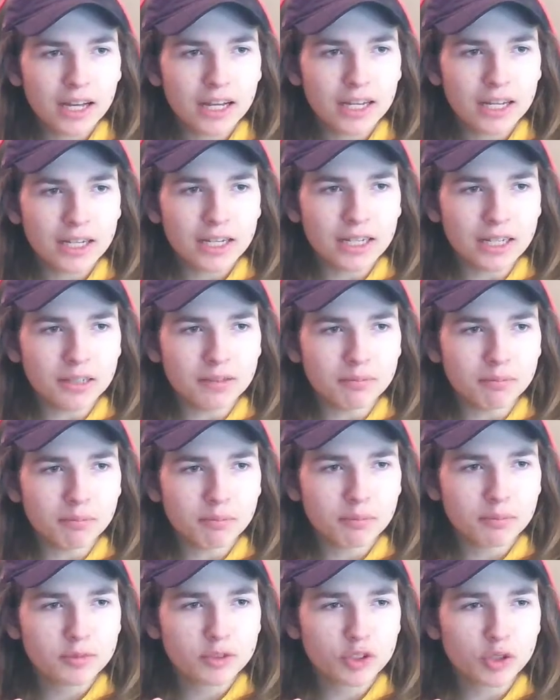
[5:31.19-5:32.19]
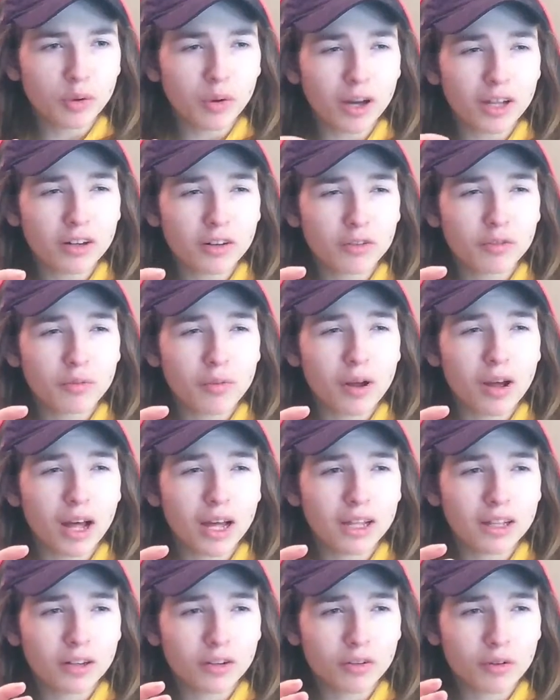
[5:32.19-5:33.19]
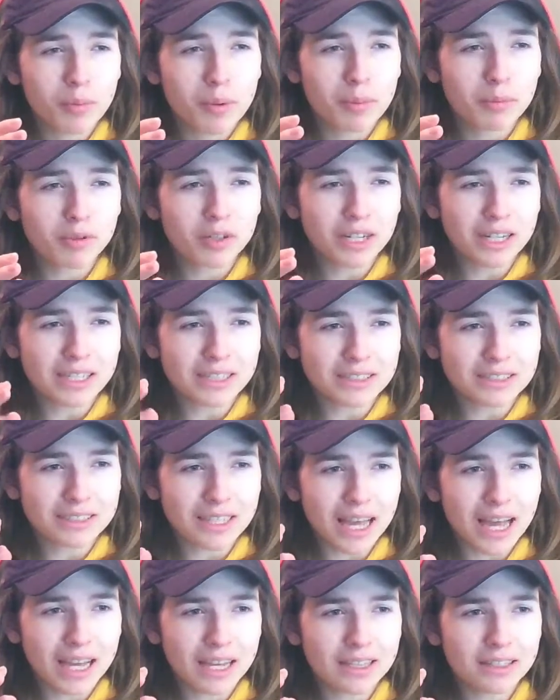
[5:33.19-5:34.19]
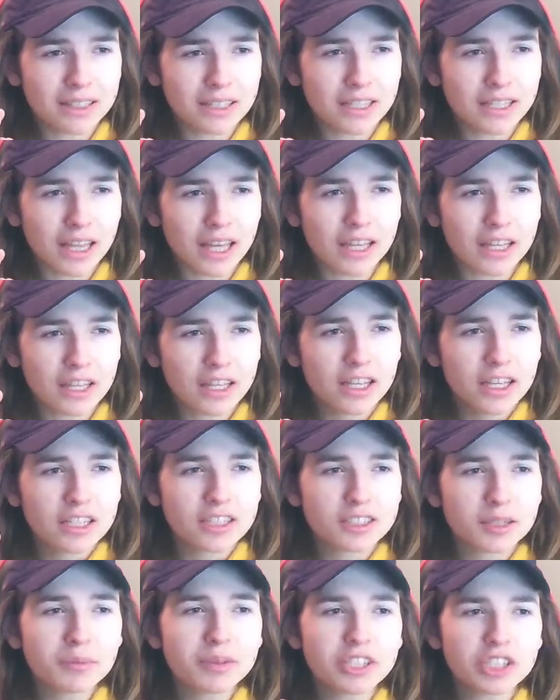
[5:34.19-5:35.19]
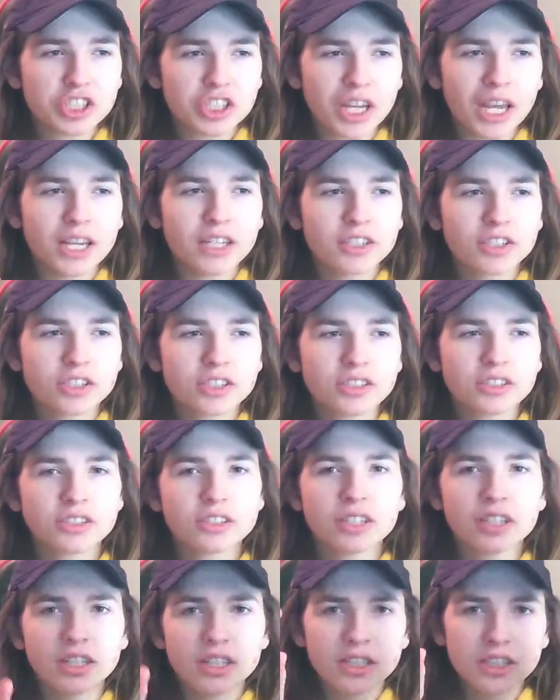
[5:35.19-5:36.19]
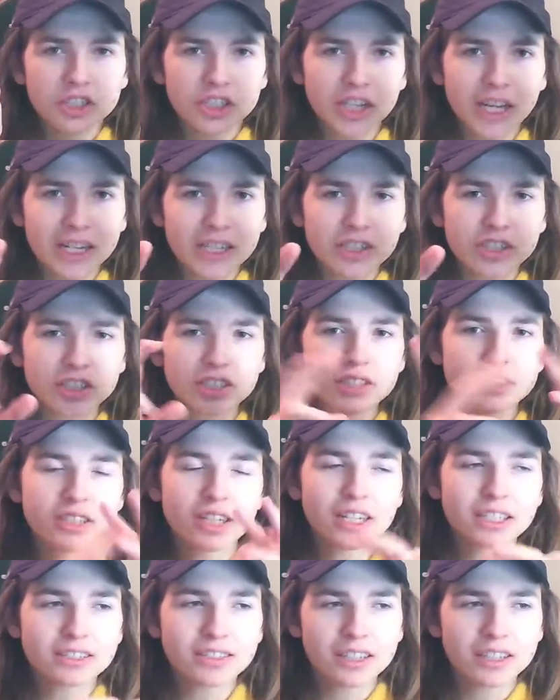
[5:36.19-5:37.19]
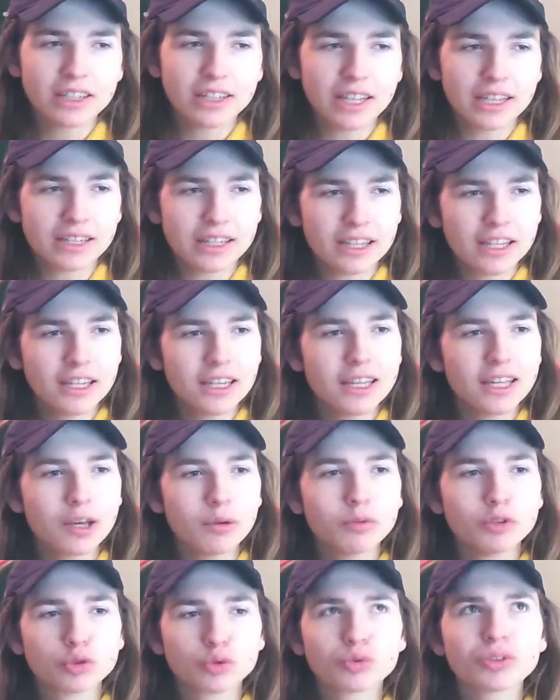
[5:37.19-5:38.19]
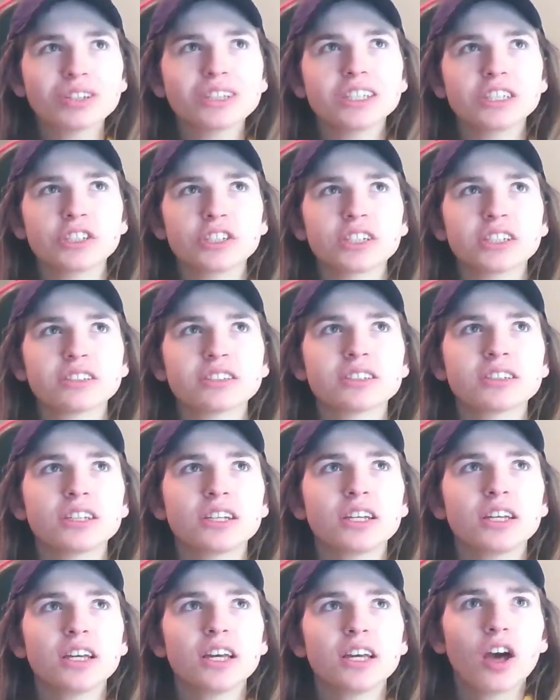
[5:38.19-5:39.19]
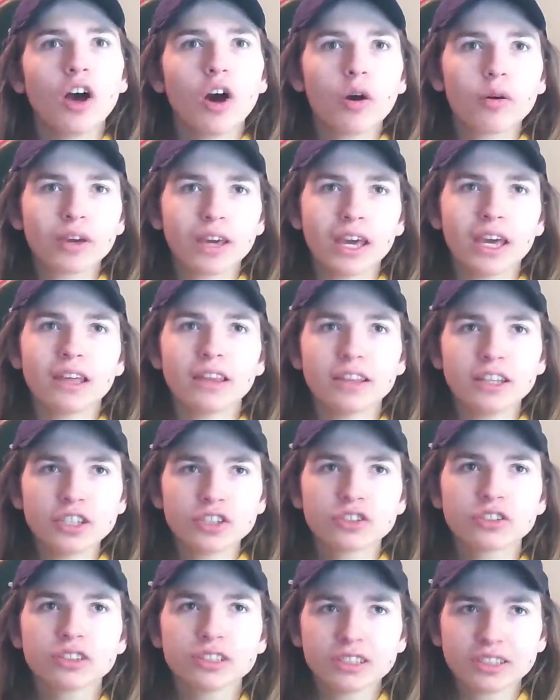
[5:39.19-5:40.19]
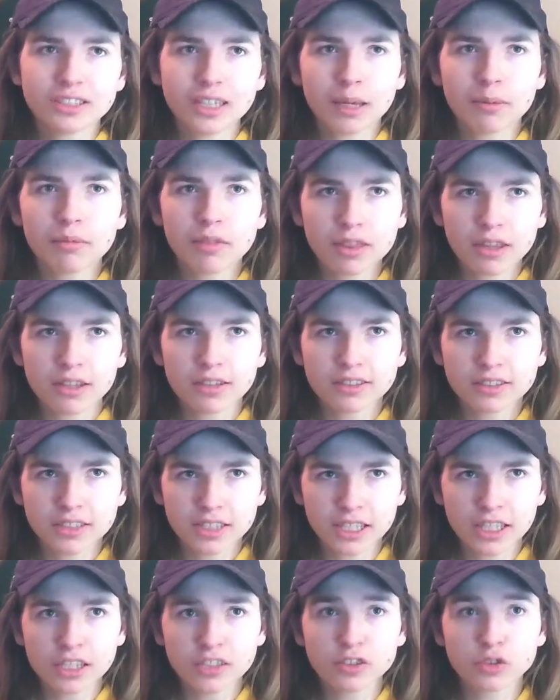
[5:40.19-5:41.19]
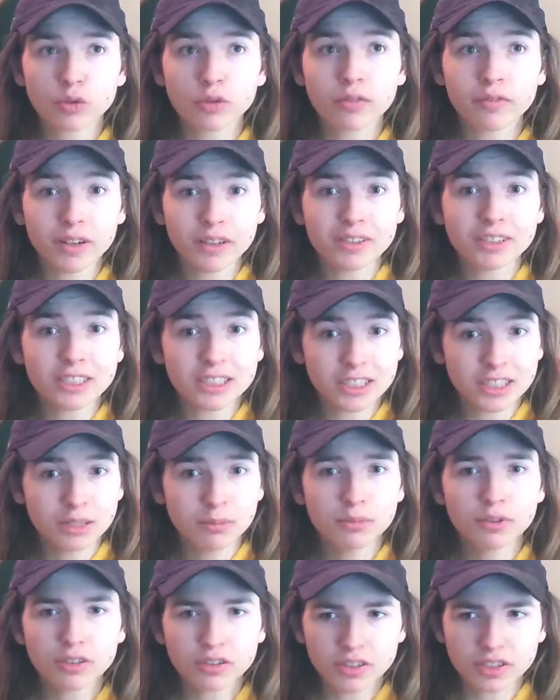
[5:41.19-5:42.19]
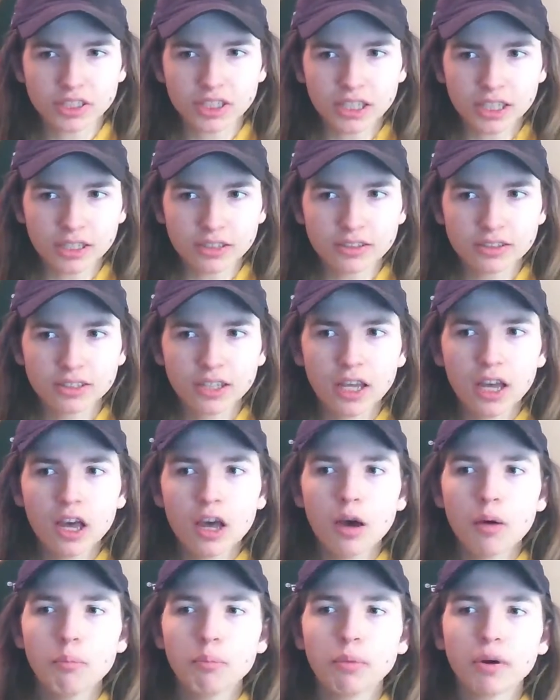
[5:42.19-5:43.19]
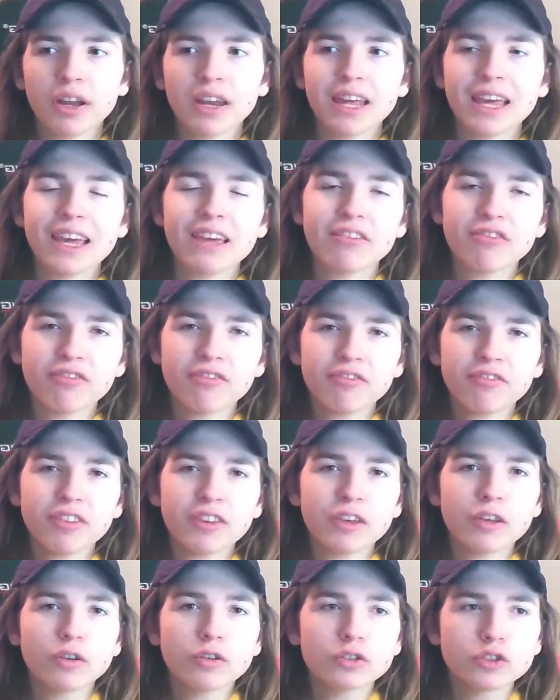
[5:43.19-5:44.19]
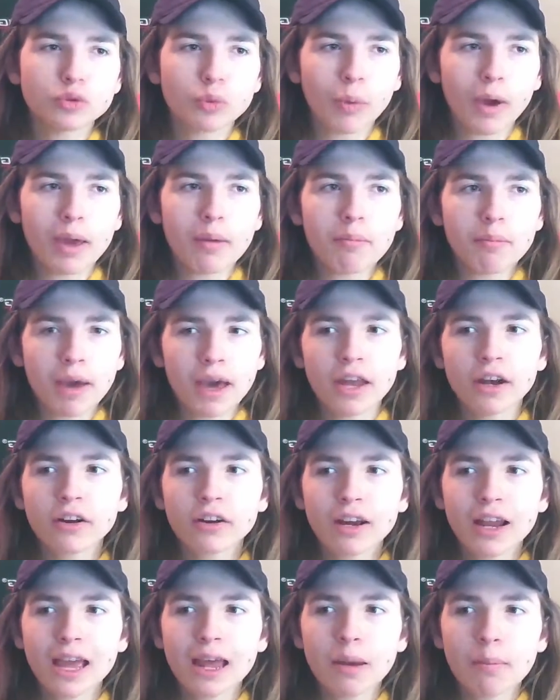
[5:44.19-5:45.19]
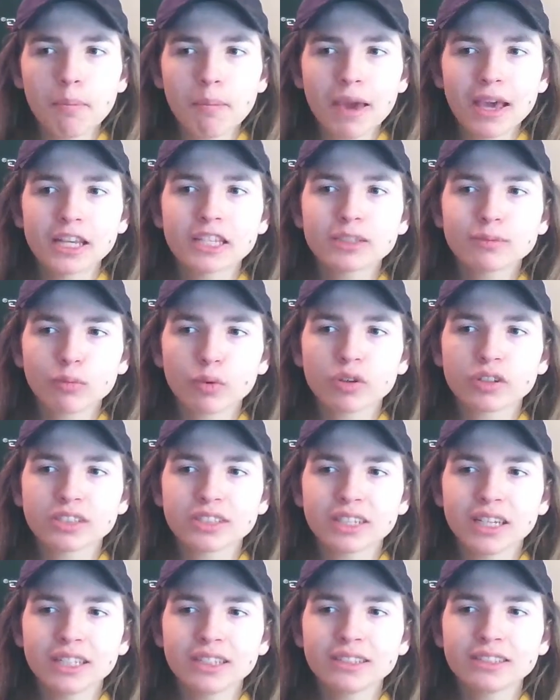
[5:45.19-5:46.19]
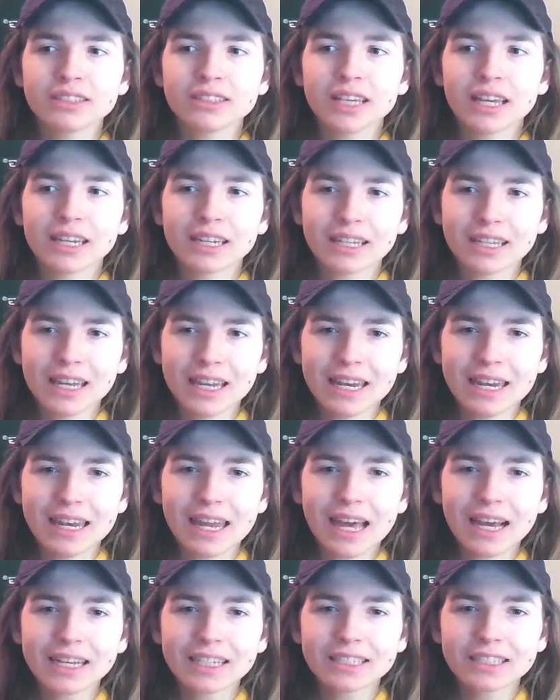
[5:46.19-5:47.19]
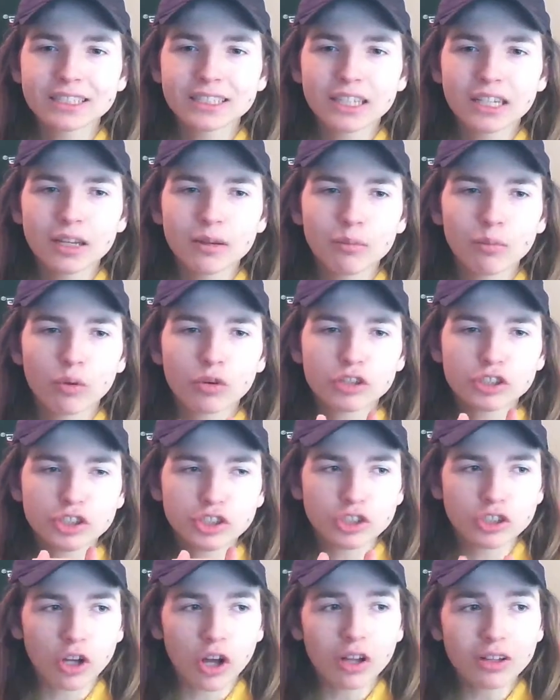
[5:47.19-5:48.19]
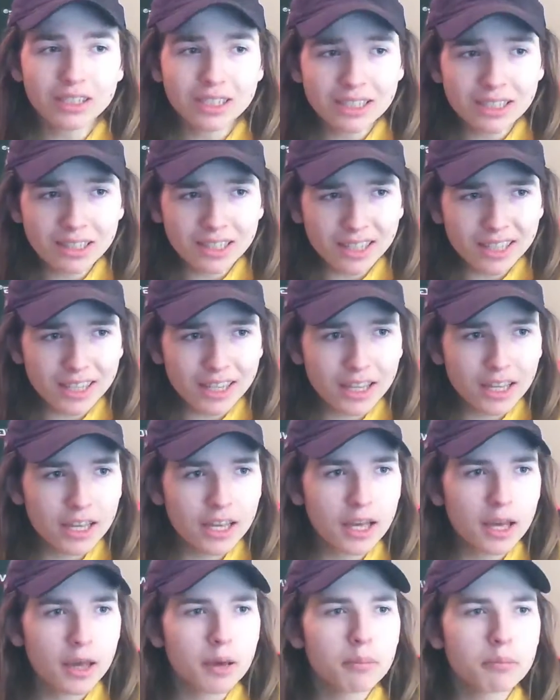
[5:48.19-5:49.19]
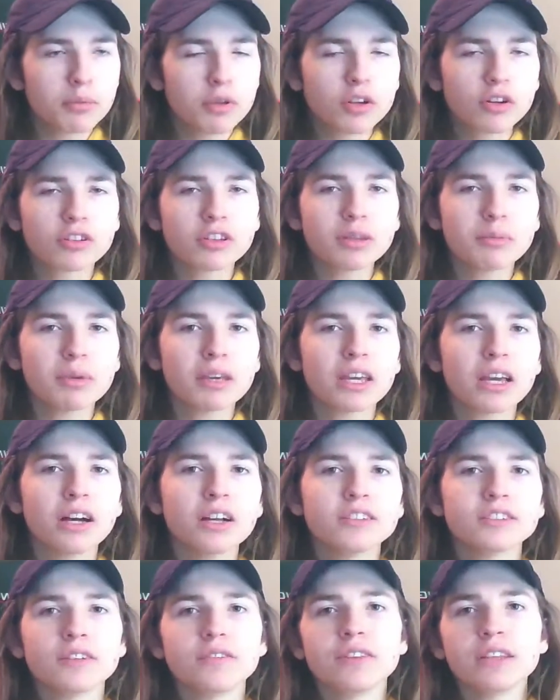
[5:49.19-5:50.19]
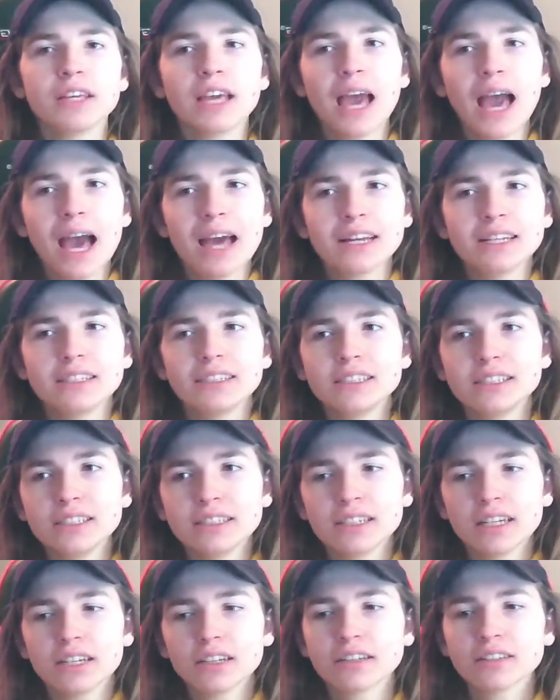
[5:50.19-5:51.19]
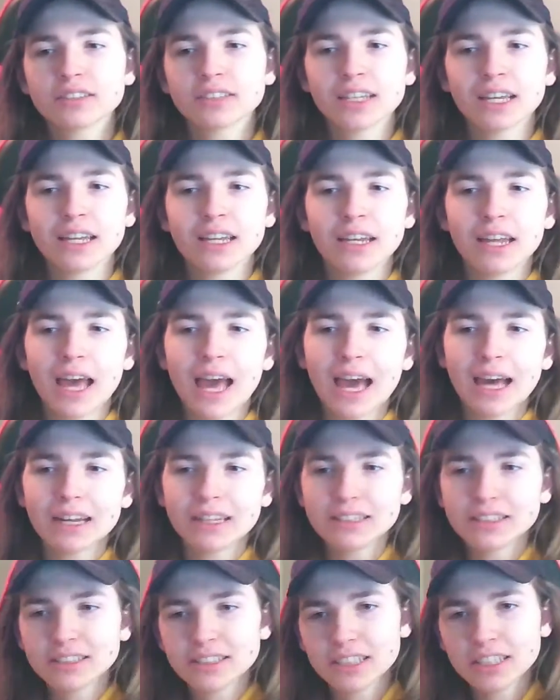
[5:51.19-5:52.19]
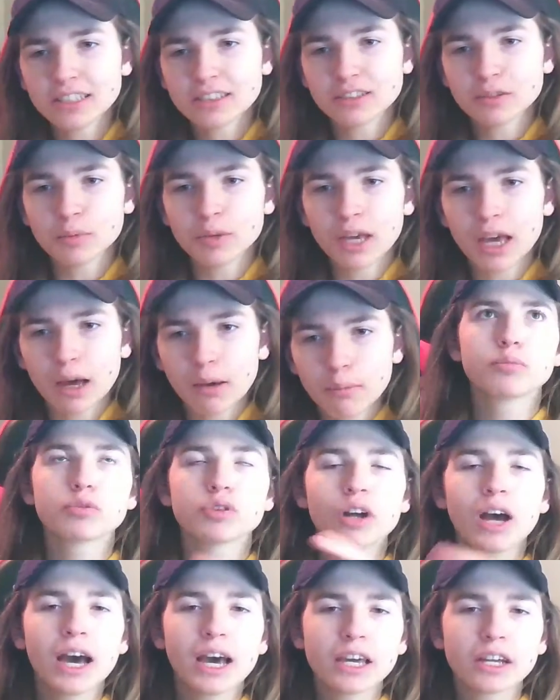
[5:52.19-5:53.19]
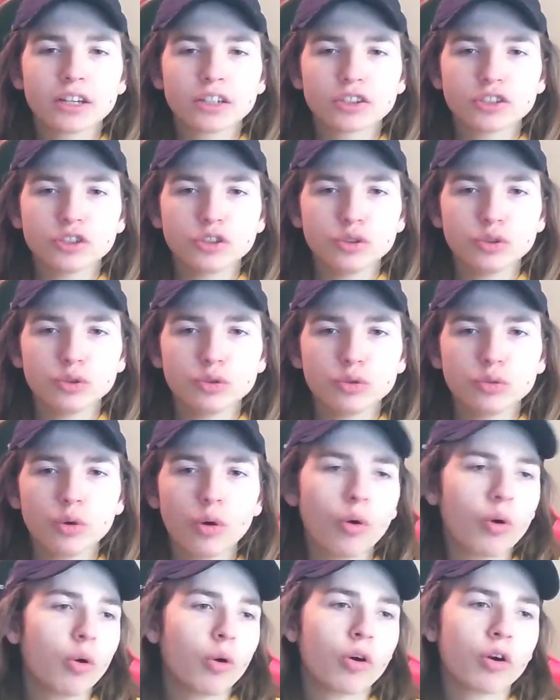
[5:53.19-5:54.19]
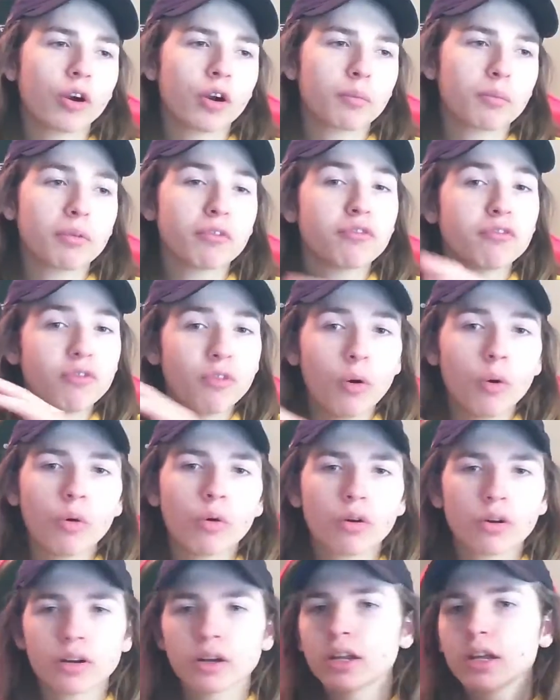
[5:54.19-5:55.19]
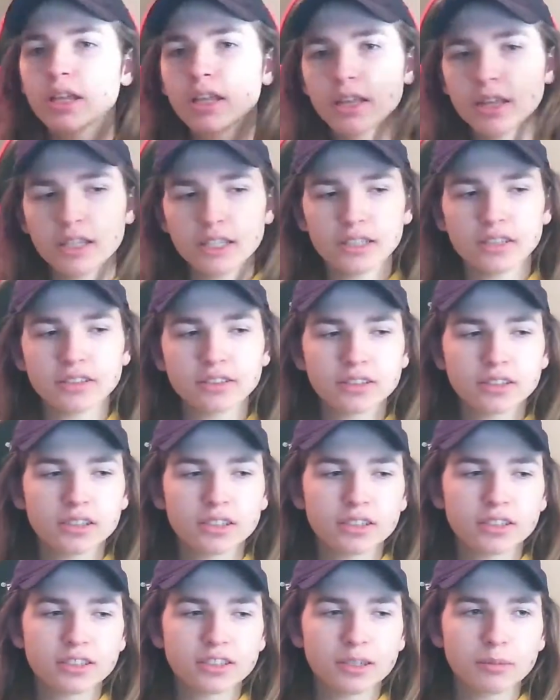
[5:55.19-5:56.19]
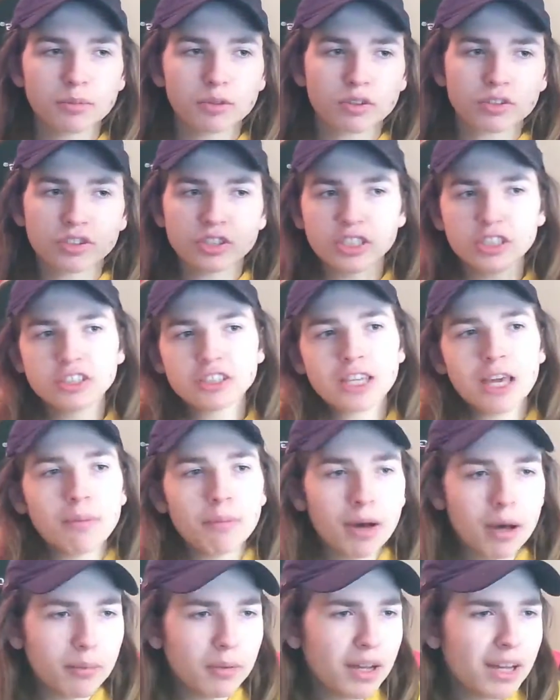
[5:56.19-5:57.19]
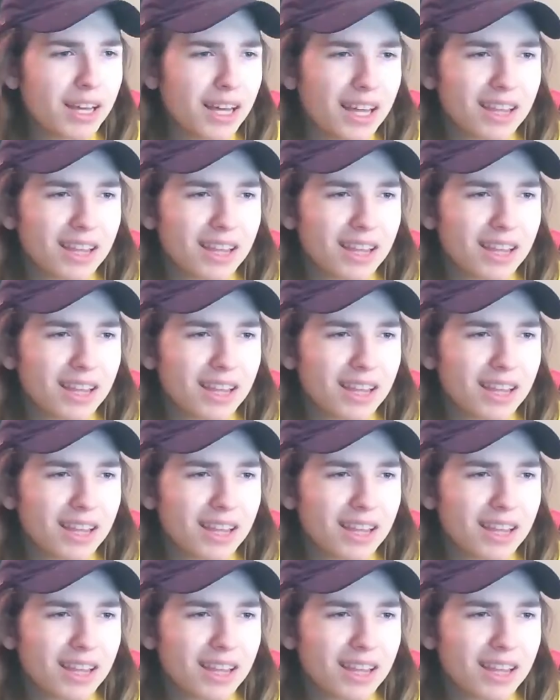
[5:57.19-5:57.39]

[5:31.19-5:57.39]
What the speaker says: So I don't remember exactly like some of the changes that I said that they did. It was really just okay. These are the same scenes or very similar scenes, but it feels way better and makes more sense and connects more solidly purely because of the added details and added scenes that we got prior to or before these similar scenes came up.